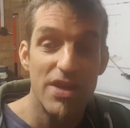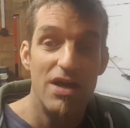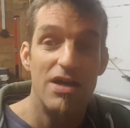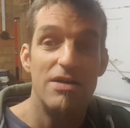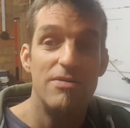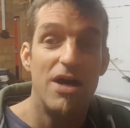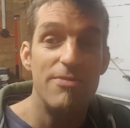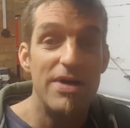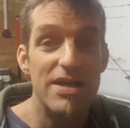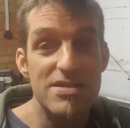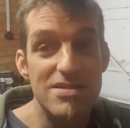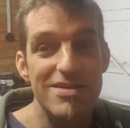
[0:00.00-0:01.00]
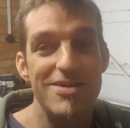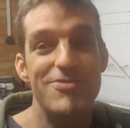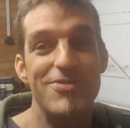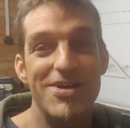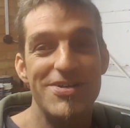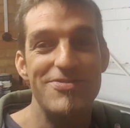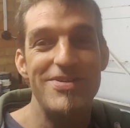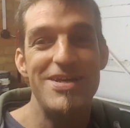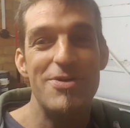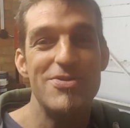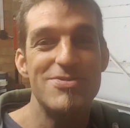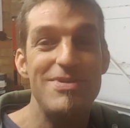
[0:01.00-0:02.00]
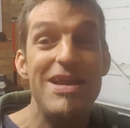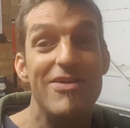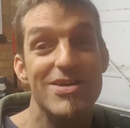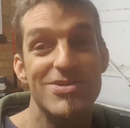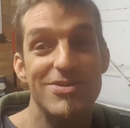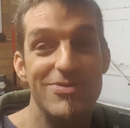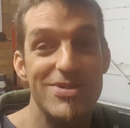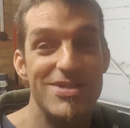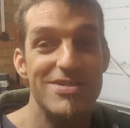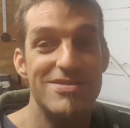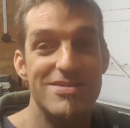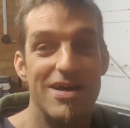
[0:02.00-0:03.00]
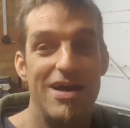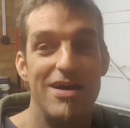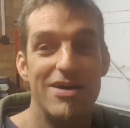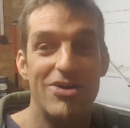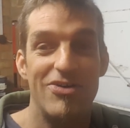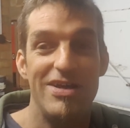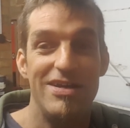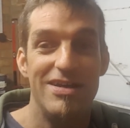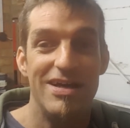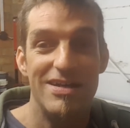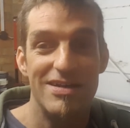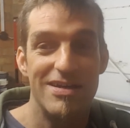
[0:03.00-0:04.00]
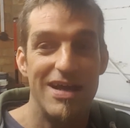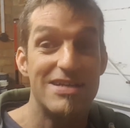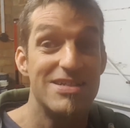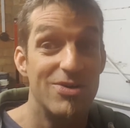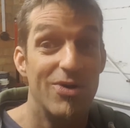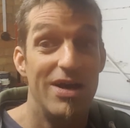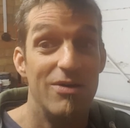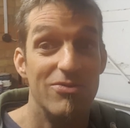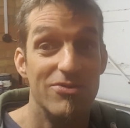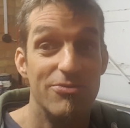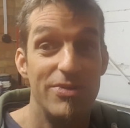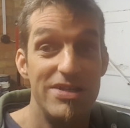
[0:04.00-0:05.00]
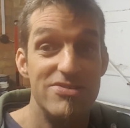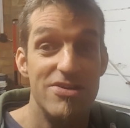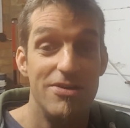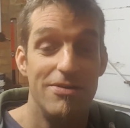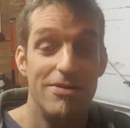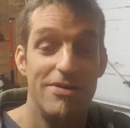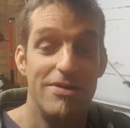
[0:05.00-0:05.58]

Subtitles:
I managed to find a video with some lyrics on, which is great and actually quite helpful to me too.